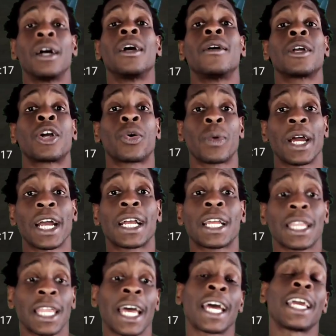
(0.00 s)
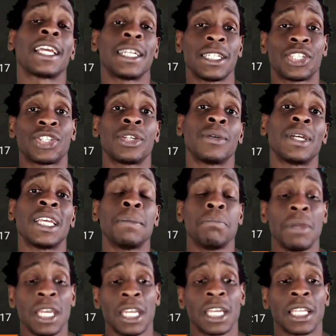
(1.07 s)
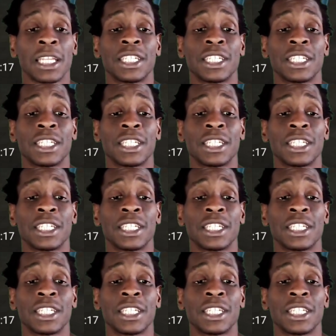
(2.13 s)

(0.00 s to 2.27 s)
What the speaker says: correct that issue immediately.